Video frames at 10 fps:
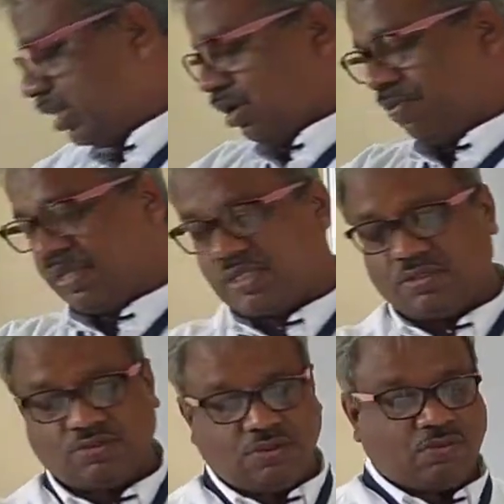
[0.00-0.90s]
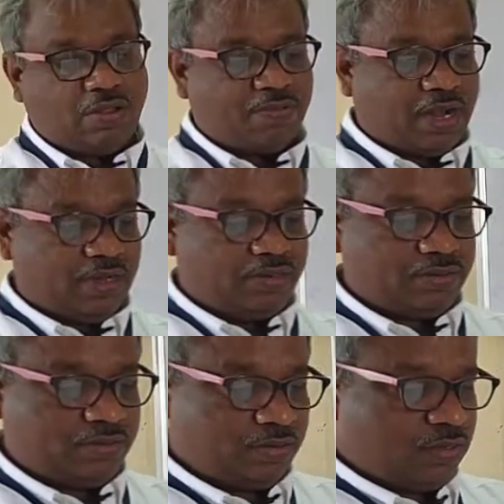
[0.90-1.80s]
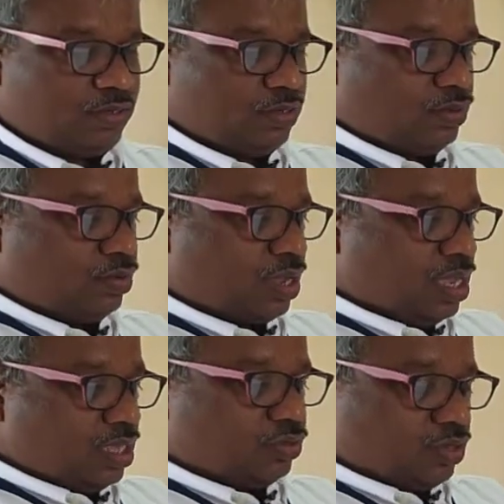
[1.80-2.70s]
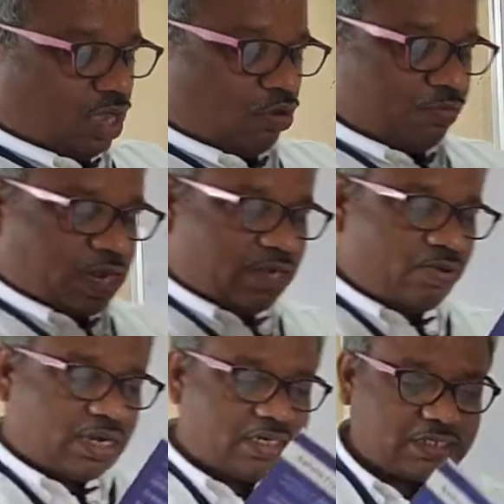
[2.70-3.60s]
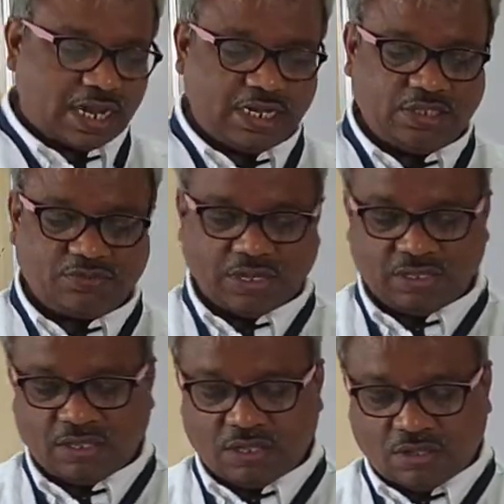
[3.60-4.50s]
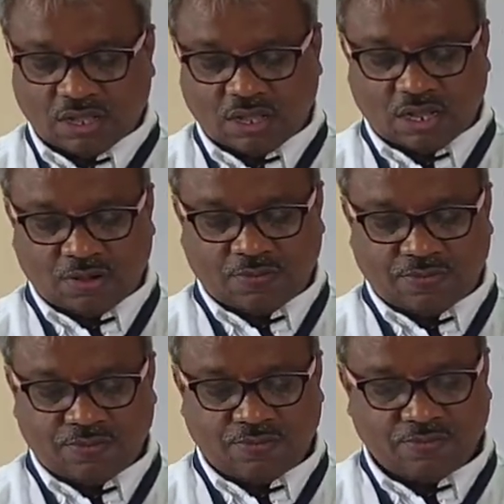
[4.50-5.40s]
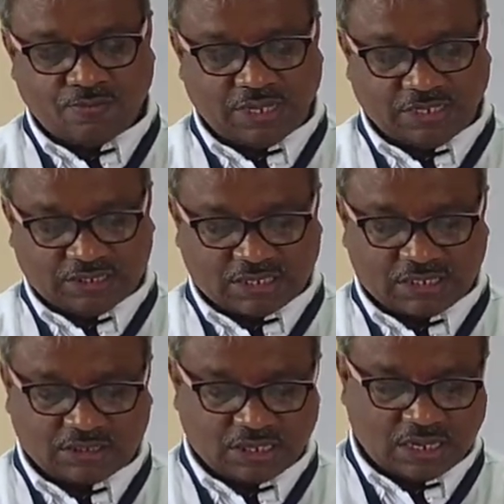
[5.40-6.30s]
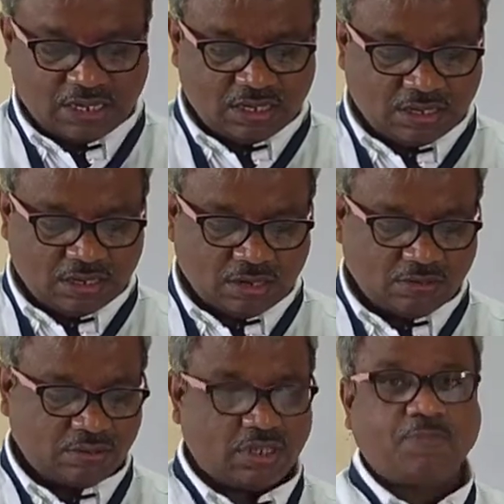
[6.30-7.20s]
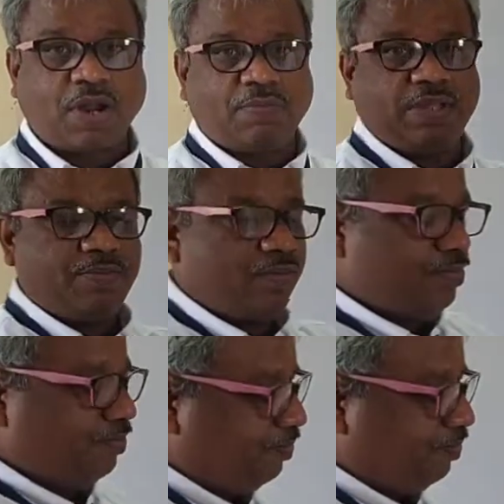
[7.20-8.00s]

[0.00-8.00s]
surface also you can find. Okay, so I hope that you understand this one. We'll discuss the problem.